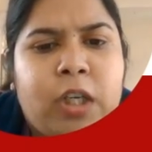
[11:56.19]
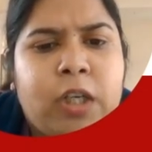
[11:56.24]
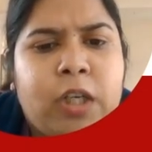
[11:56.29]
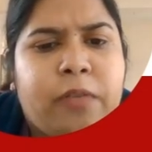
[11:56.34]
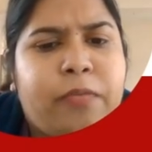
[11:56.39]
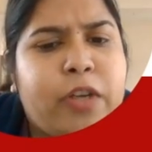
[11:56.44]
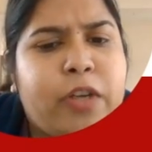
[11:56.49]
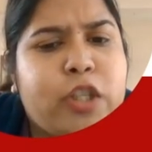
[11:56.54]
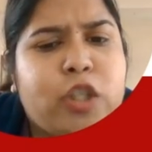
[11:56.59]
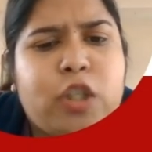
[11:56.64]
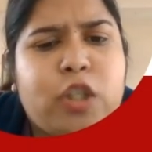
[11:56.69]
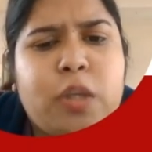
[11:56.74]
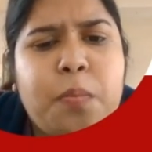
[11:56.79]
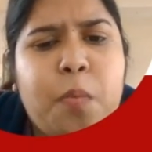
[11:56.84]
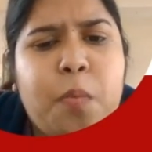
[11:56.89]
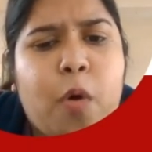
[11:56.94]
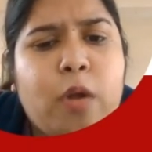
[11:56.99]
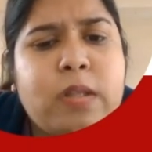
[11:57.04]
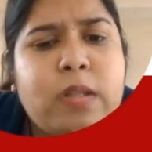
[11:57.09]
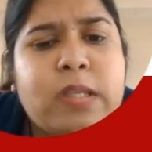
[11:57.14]
which
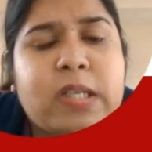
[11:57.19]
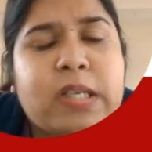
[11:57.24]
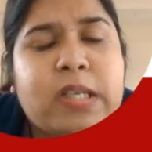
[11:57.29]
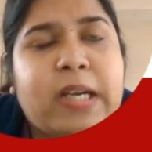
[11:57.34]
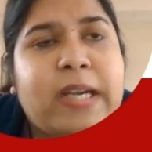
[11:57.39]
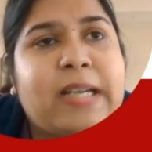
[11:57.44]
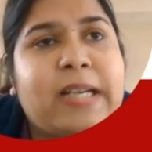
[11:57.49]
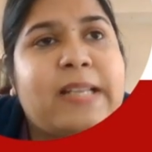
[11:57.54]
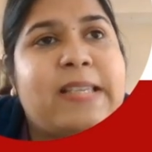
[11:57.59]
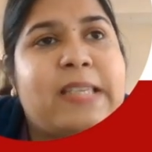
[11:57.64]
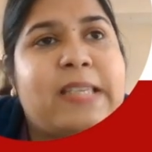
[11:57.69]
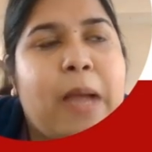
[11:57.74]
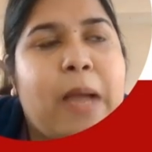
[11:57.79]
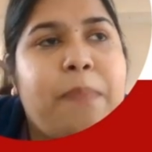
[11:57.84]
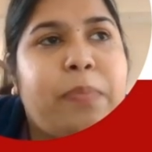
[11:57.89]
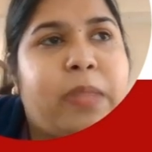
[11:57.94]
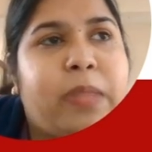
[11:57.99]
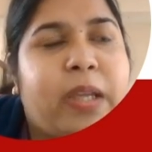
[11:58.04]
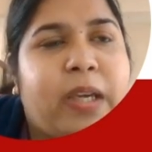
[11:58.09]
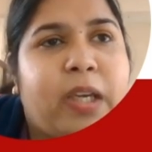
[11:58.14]
demonstrates
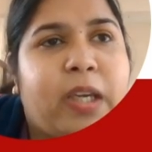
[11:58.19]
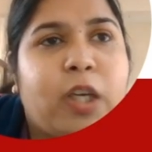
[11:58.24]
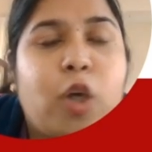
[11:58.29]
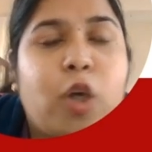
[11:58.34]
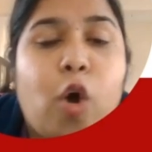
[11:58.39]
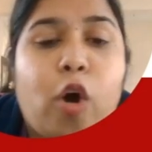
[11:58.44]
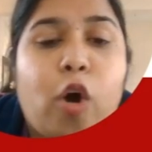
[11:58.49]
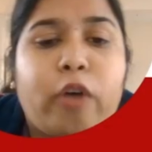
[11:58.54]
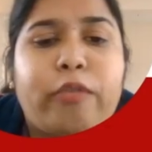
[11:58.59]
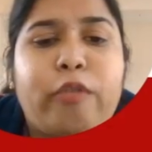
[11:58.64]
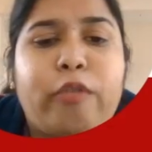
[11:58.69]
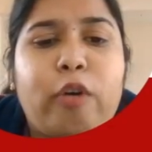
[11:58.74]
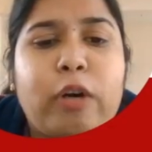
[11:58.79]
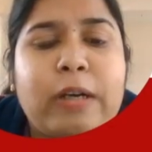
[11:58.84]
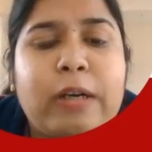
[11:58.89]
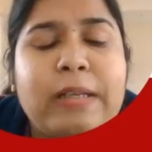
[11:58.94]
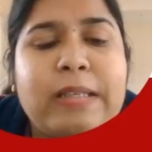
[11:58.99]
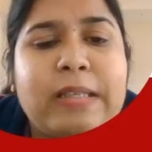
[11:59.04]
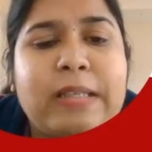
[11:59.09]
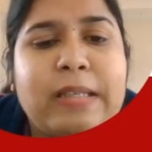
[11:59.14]
something or
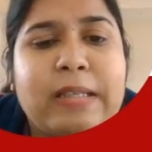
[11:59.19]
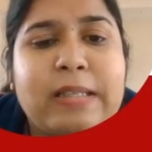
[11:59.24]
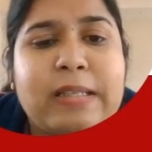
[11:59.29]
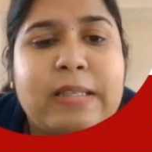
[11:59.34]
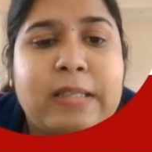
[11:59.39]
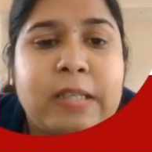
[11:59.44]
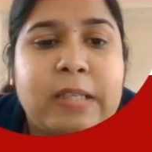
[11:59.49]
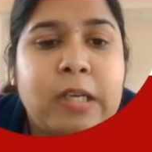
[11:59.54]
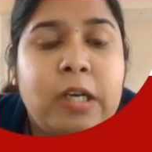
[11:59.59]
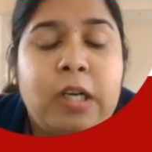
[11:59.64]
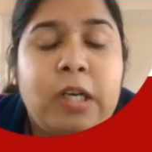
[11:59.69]
focuses